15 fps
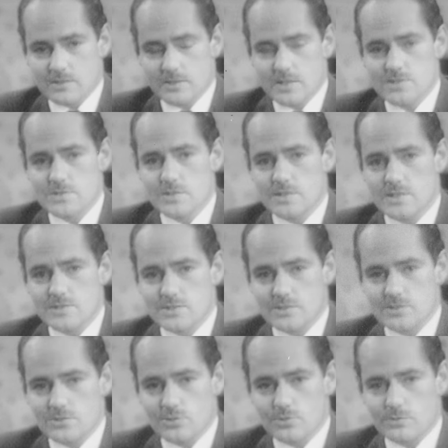That's not easy
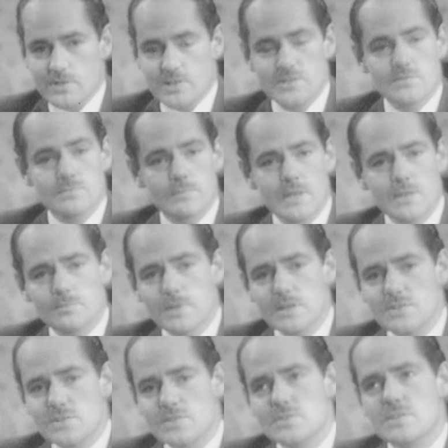to do. He's made
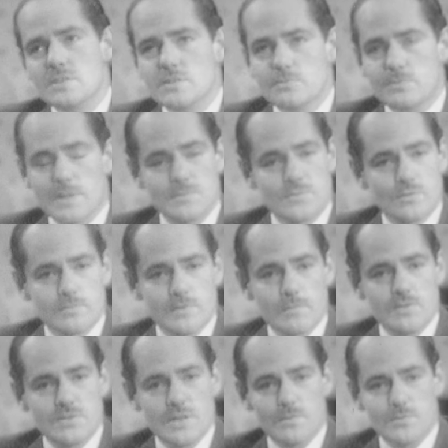pictures, perhaps you
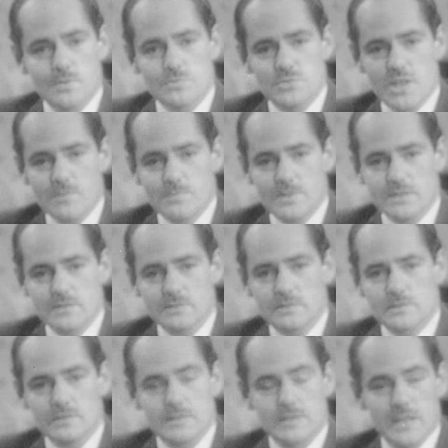remember some of them, Champion,
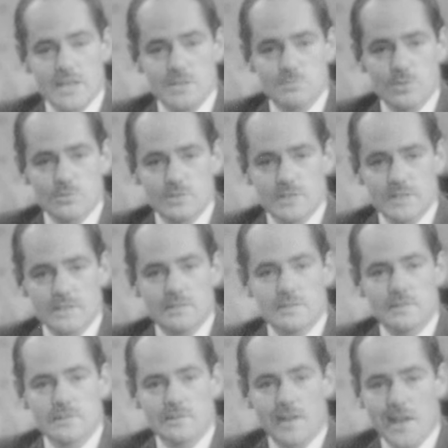The Caine Mutiny,
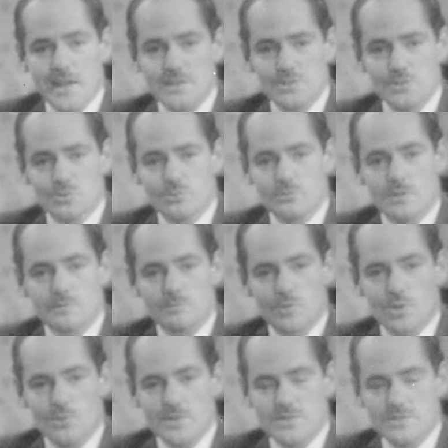High Noon, and
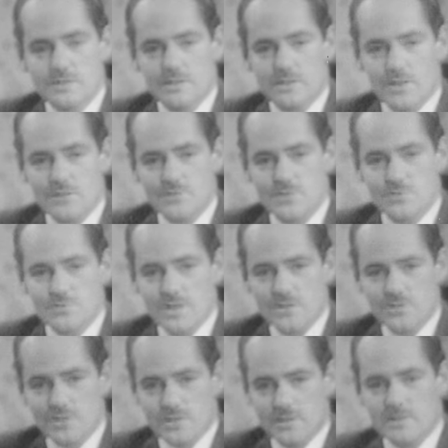more recently, Not As A
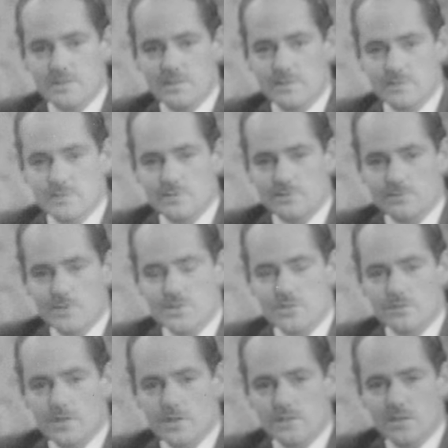Stranger, which
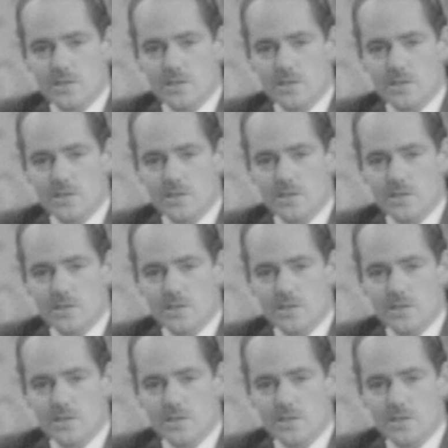have gone